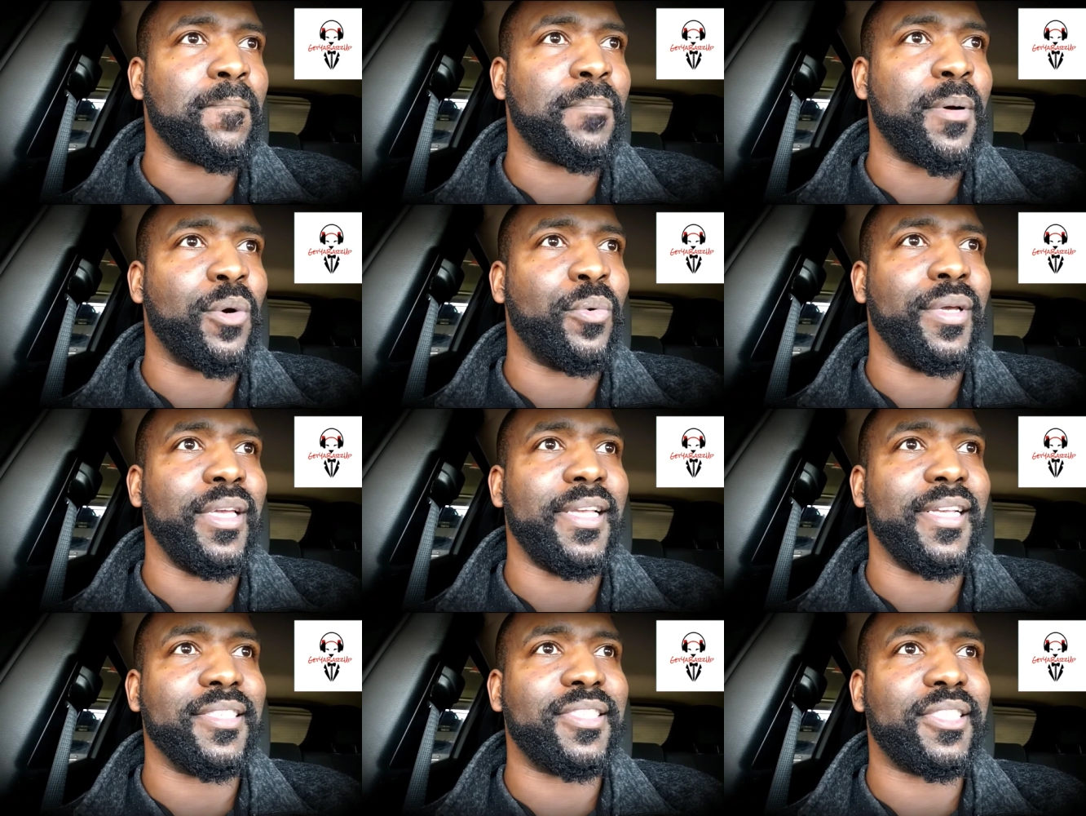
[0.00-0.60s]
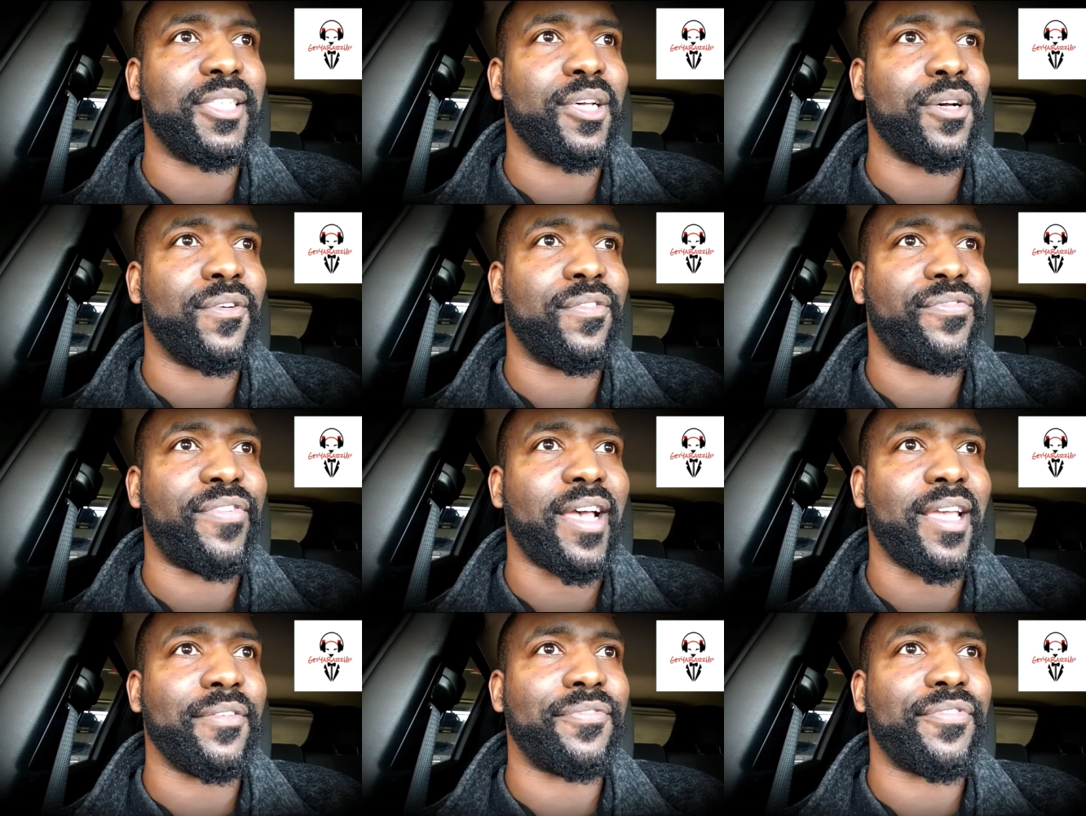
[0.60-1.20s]
But we can still
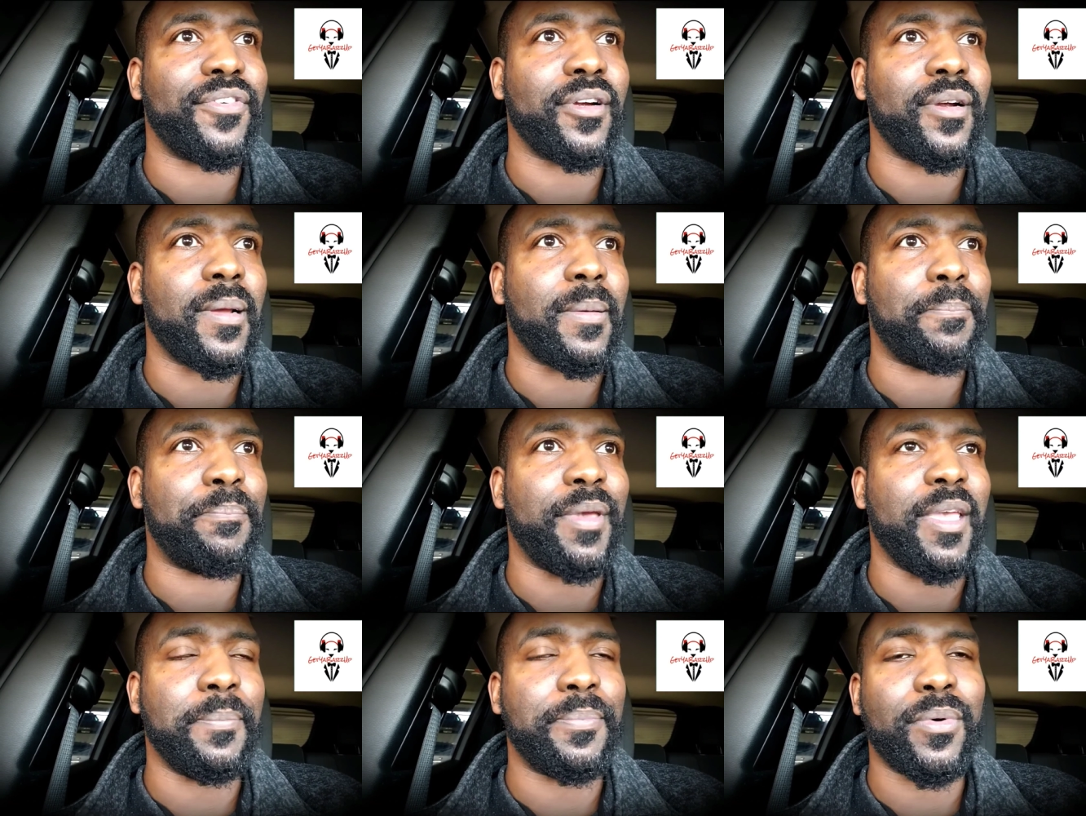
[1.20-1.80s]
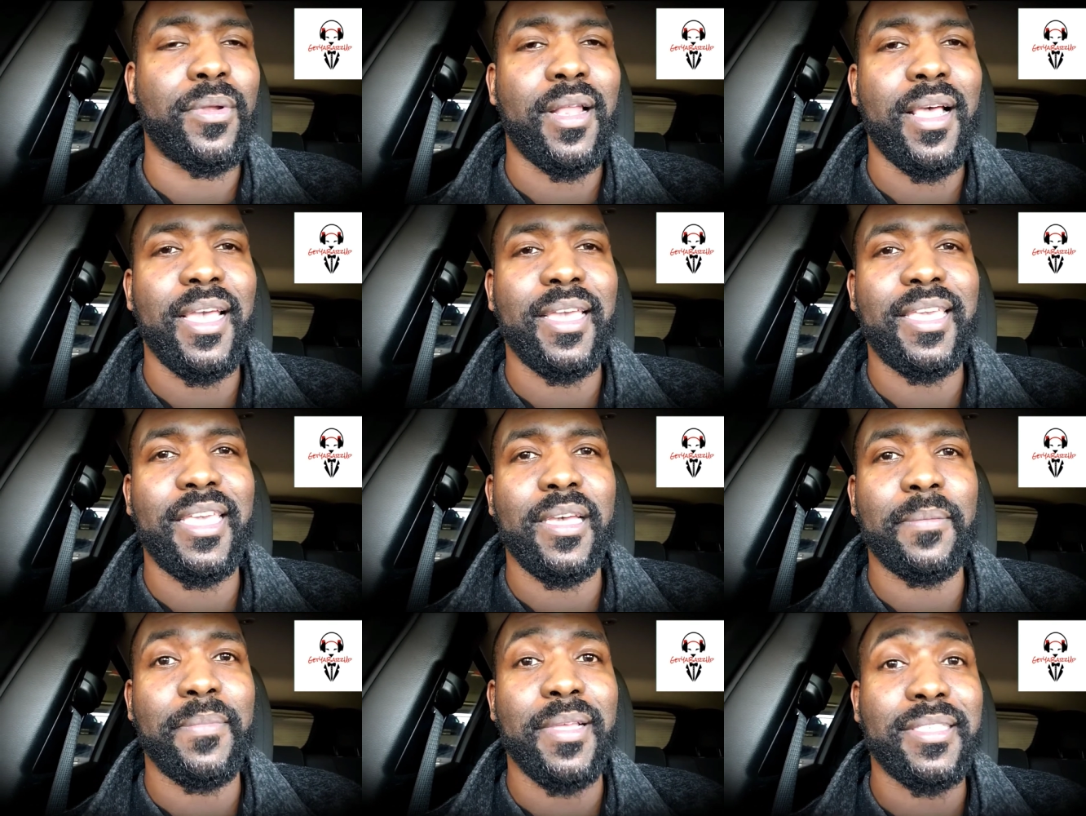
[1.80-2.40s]
fight for people like
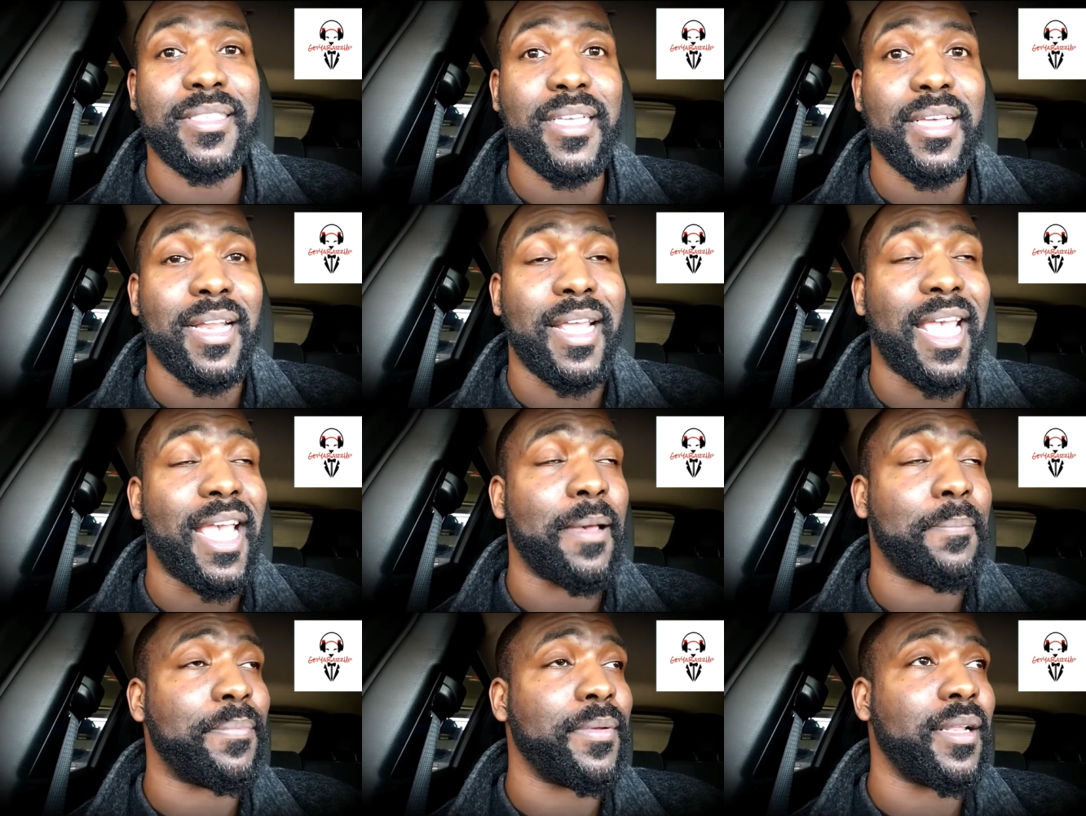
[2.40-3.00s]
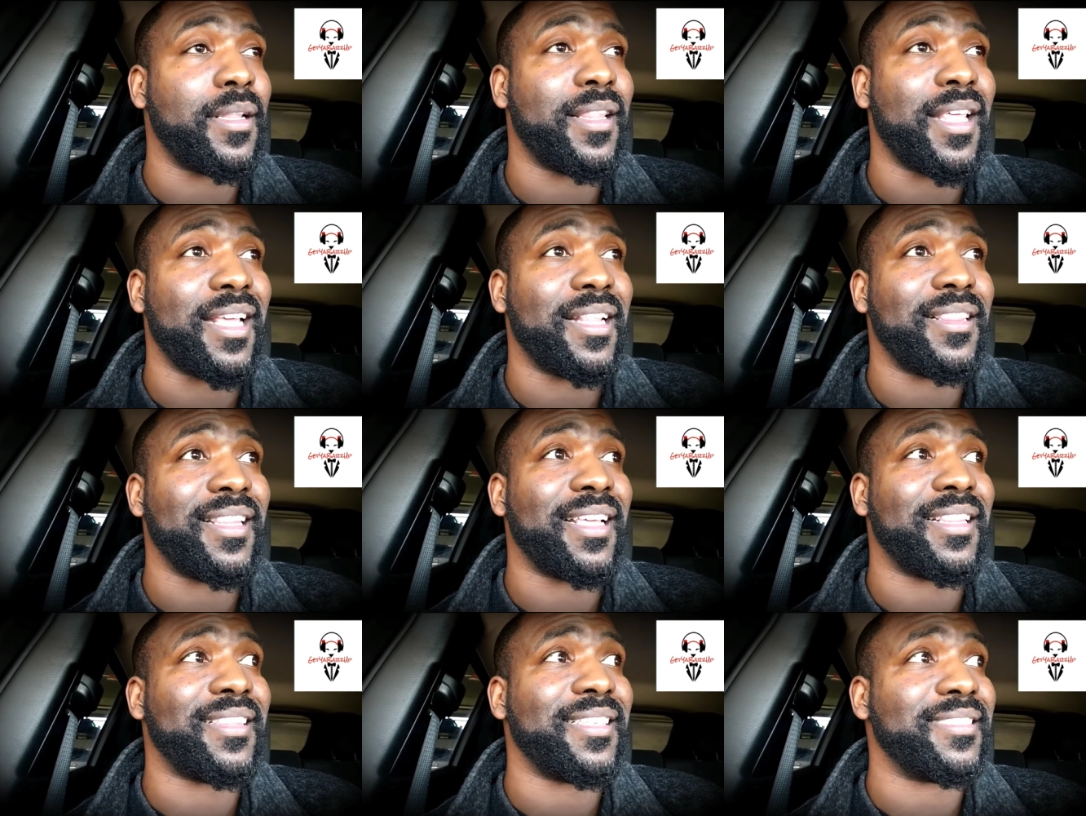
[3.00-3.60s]
him. That's gonna happen,
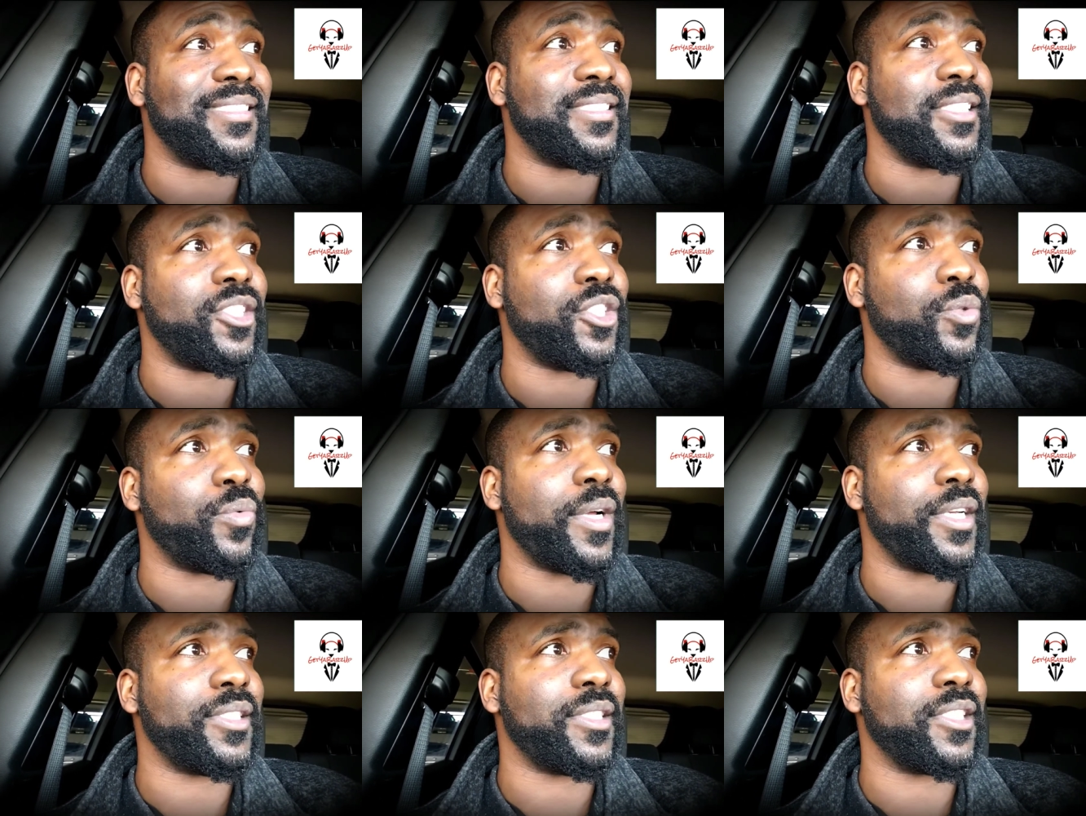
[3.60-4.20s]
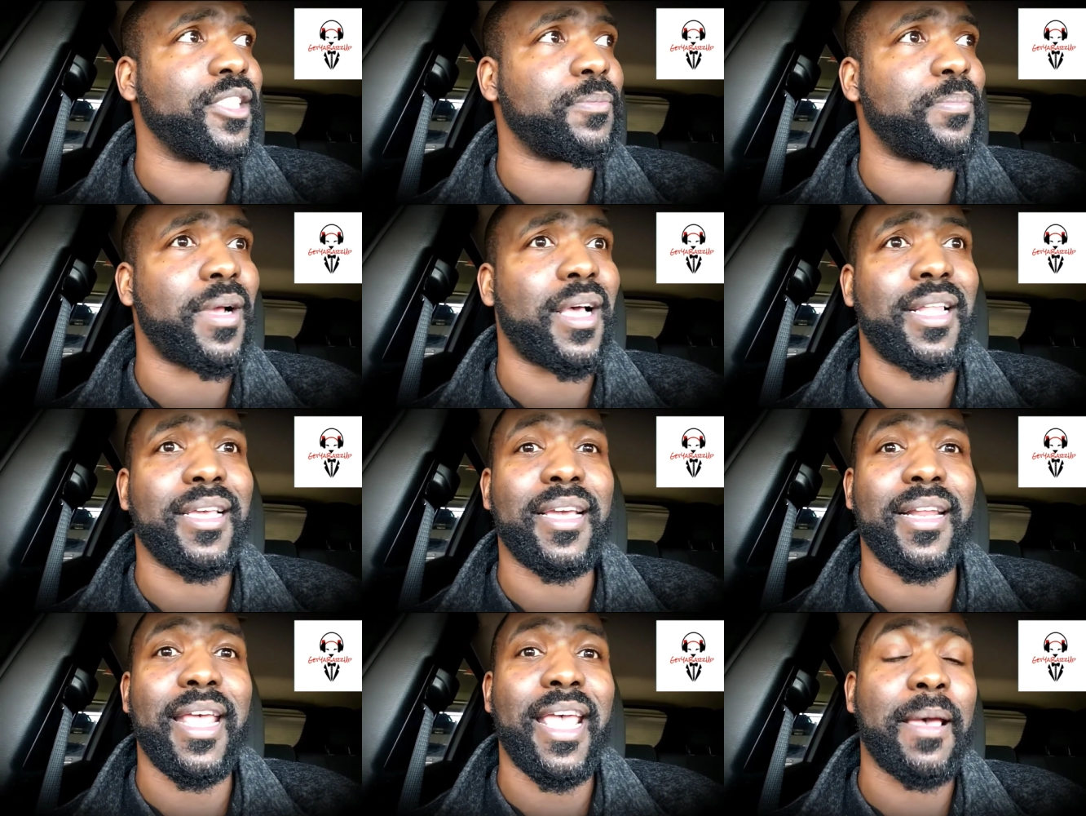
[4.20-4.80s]
that this situation is
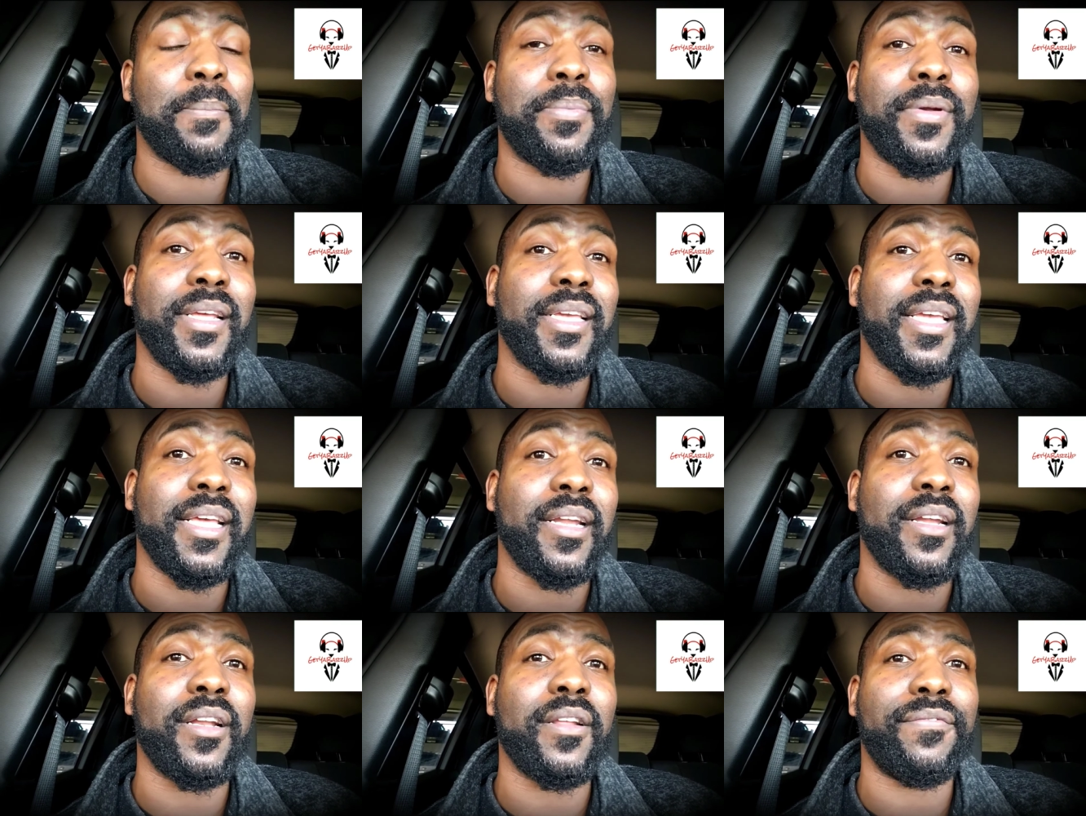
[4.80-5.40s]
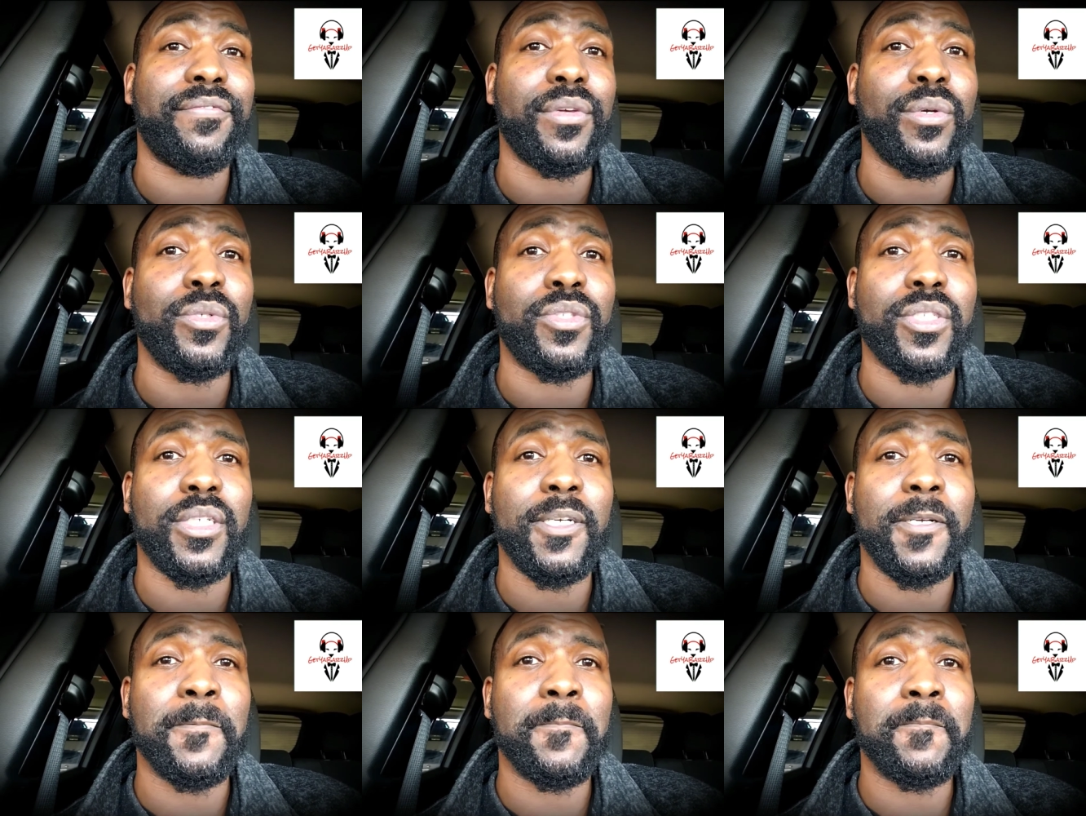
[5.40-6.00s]
probably gonna happen again in the
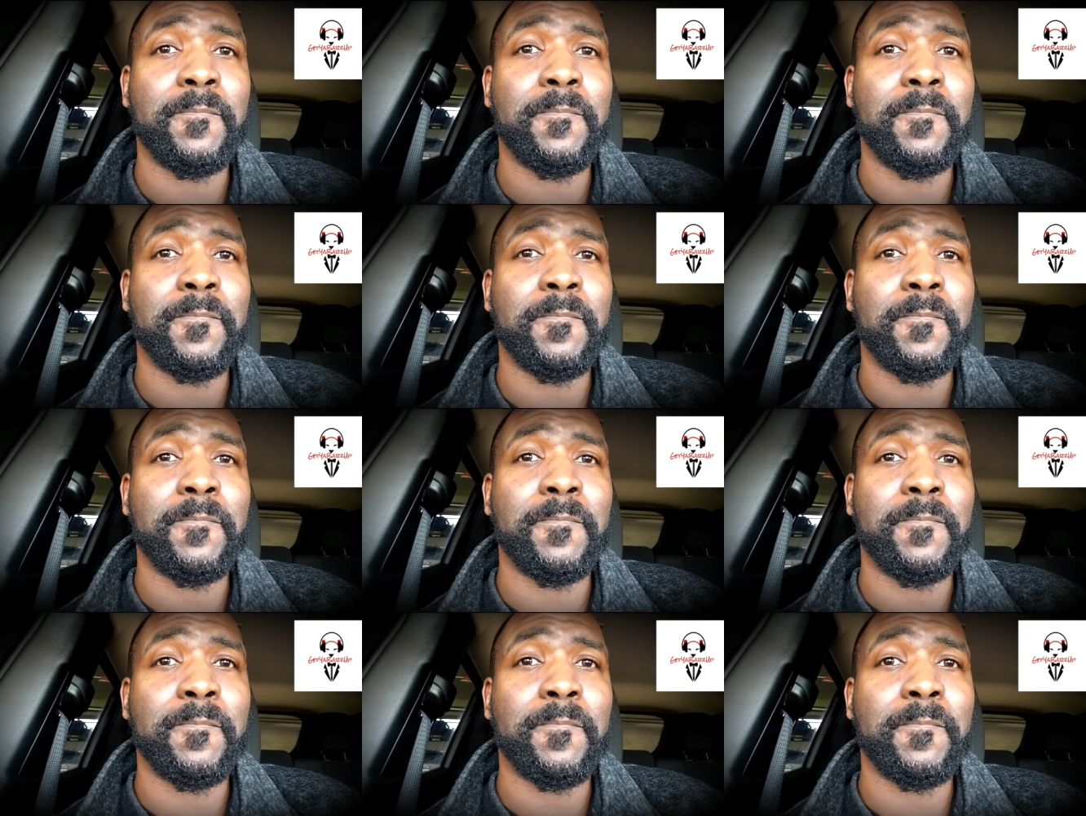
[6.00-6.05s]
future.